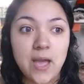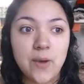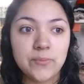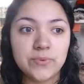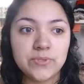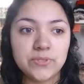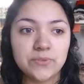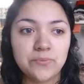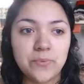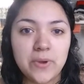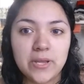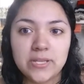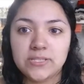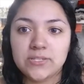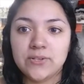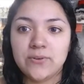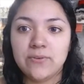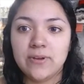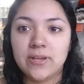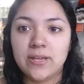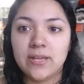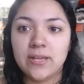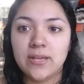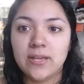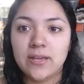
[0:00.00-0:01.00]
I was
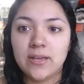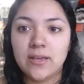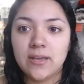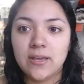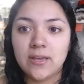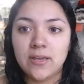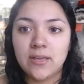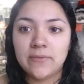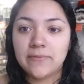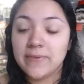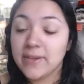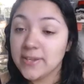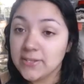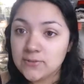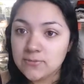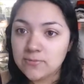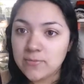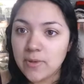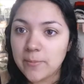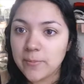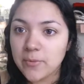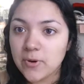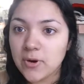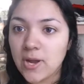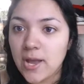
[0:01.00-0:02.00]
rescuing, if you guys
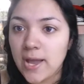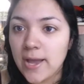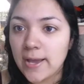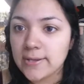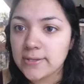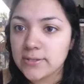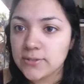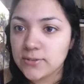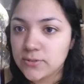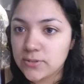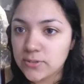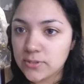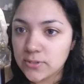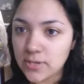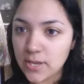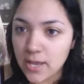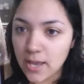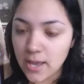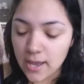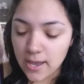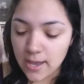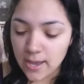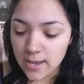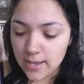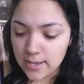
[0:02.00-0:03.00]
remember, I
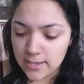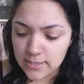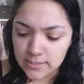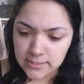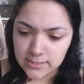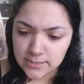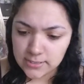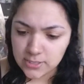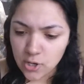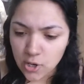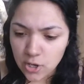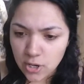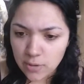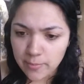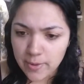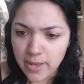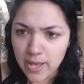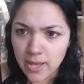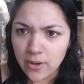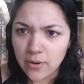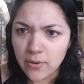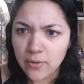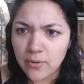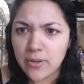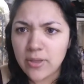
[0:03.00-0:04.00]
did talk
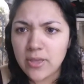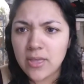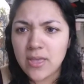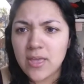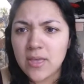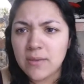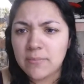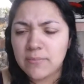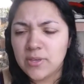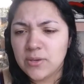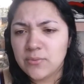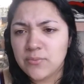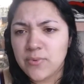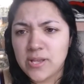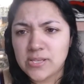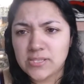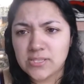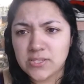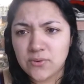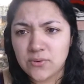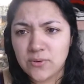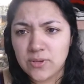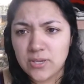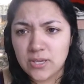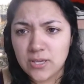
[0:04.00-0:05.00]
about me
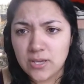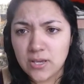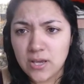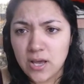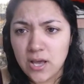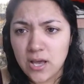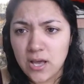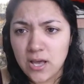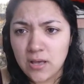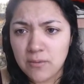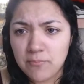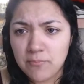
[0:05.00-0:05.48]
rescuing